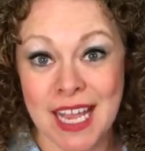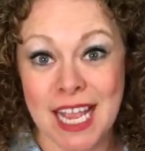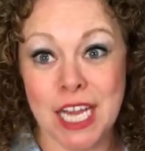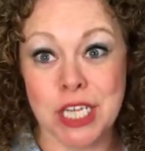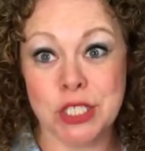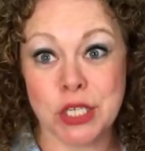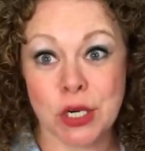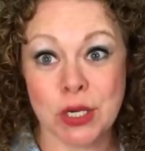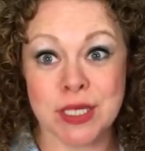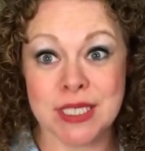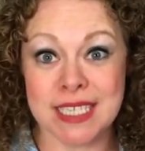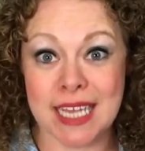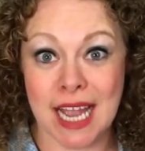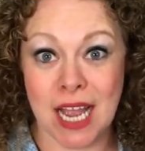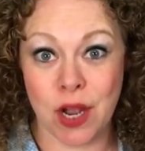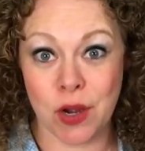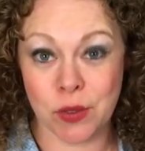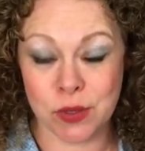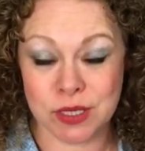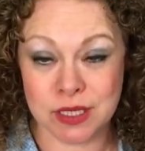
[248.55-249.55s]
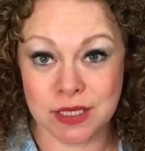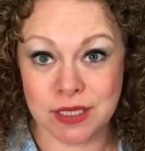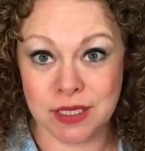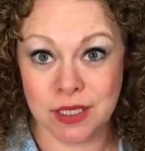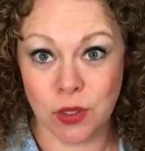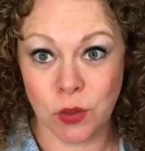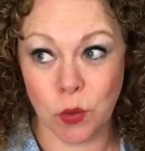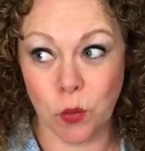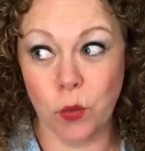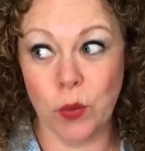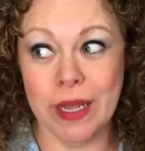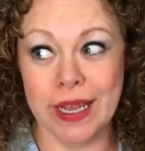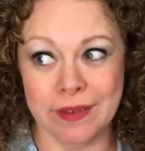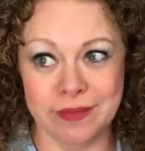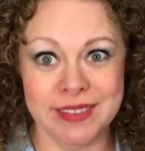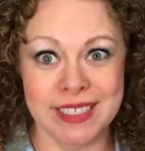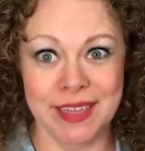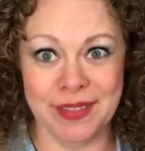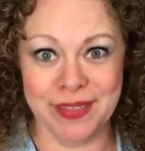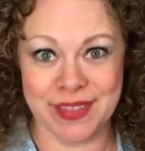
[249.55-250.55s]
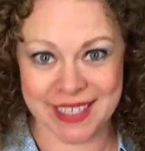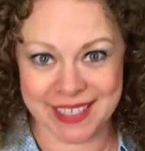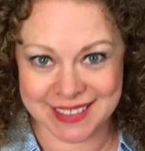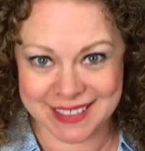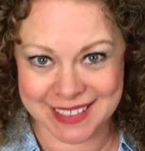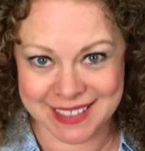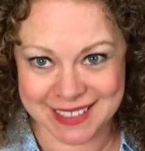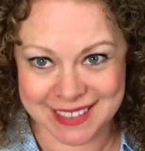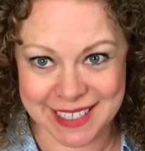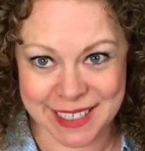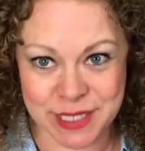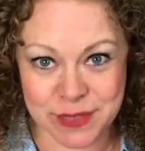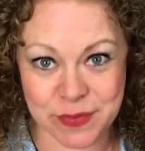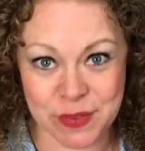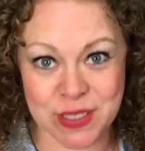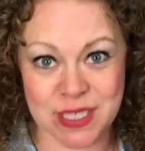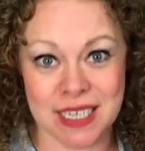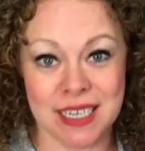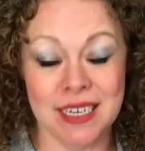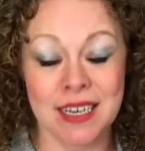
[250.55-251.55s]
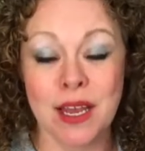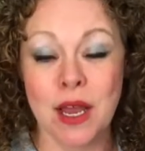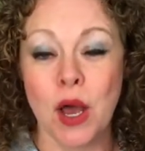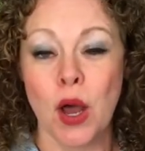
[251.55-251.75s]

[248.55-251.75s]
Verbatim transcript: It turns out we have done things successfully,